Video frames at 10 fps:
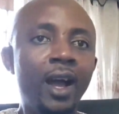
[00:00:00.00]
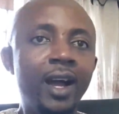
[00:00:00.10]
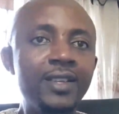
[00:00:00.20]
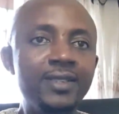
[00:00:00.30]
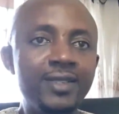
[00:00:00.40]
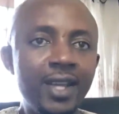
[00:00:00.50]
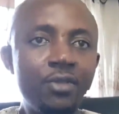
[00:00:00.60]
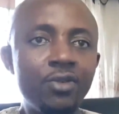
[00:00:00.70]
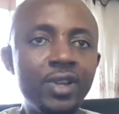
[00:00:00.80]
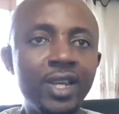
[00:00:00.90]

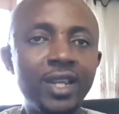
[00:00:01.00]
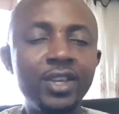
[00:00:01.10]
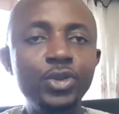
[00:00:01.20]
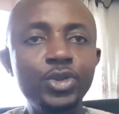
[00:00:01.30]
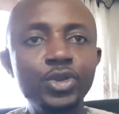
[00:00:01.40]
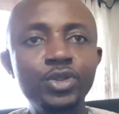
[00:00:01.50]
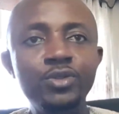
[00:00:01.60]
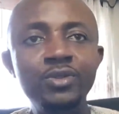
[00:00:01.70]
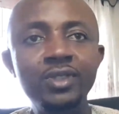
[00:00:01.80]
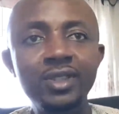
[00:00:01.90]
Secondly, you should
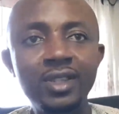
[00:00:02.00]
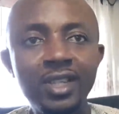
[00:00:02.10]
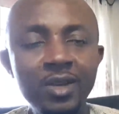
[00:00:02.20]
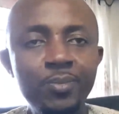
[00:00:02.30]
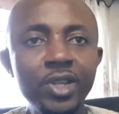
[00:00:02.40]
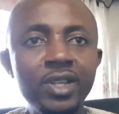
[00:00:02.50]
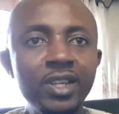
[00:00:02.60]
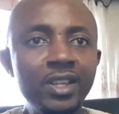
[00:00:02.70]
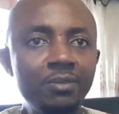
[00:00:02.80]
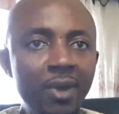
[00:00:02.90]
keep it
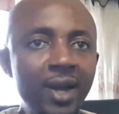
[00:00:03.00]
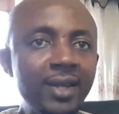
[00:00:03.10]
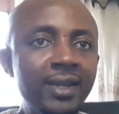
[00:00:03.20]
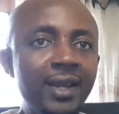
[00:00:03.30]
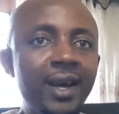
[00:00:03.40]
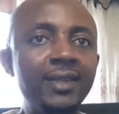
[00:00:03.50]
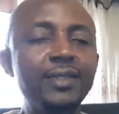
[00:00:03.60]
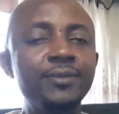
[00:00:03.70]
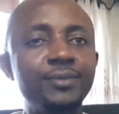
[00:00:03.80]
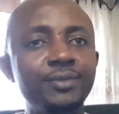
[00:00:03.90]
in mind that
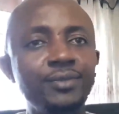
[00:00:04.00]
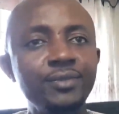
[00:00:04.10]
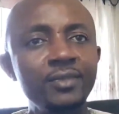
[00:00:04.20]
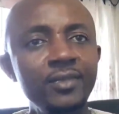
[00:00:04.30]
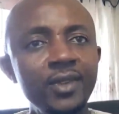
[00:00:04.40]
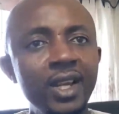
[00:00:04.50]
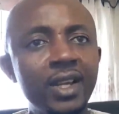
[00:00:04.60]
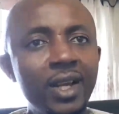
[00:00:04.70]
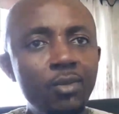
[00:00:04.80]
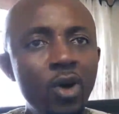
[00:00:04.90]

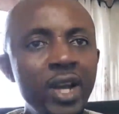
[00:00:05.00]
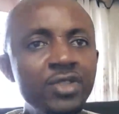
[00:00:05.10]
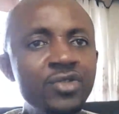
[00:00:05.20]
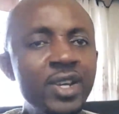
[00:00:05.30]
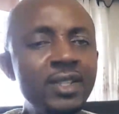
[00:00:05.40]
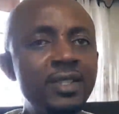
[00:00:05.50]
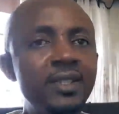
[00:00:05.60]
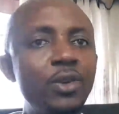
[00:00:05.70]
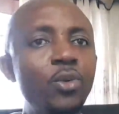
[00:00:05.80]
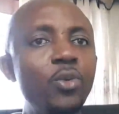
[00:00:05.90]

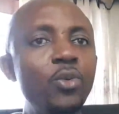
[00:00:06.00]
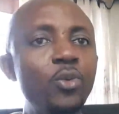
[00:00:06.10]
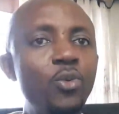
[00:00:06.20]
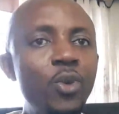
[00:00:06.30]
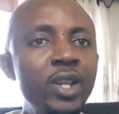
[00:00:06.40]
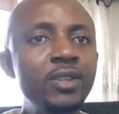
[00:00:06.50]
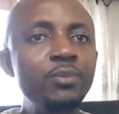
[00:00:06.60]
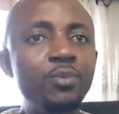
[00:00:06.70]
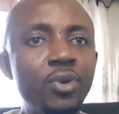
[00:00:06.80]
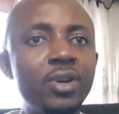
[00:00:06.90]
carbohydrates,
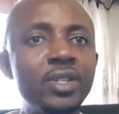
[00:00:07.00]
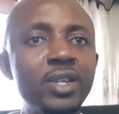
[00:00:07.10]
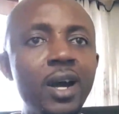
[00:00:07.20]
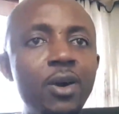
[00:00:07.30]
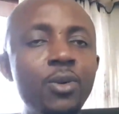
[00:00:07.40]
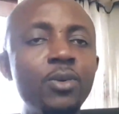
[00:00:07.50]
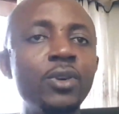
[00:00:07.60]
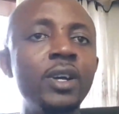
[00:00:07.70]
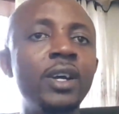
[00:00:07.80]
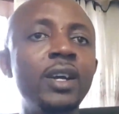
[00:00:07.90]
when broken down,
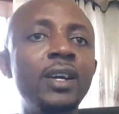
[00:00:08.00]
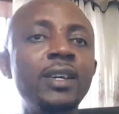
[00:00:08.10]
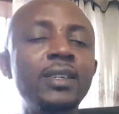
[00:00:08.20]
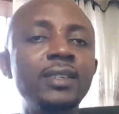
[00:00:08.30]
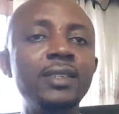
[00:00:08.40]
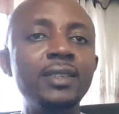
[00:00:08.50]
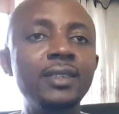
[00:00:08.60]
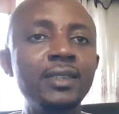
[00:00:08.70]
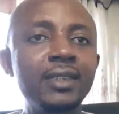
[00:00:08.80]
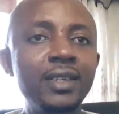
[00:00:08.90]

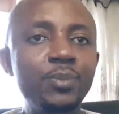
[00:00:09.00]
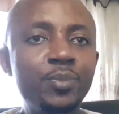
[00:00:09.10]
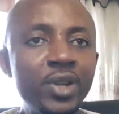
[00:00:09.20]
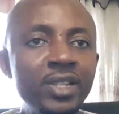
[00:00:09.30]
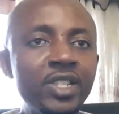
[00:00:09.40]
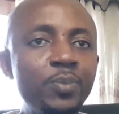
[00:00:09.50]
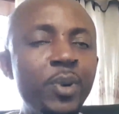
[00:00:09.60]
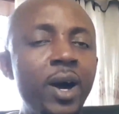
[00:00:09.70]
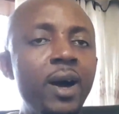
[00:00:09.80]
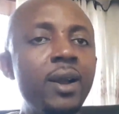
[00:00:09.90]
the
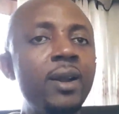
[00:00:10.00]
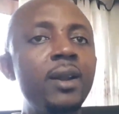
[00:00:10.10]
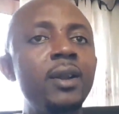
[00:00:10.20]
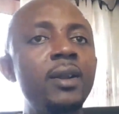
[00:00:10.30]
principal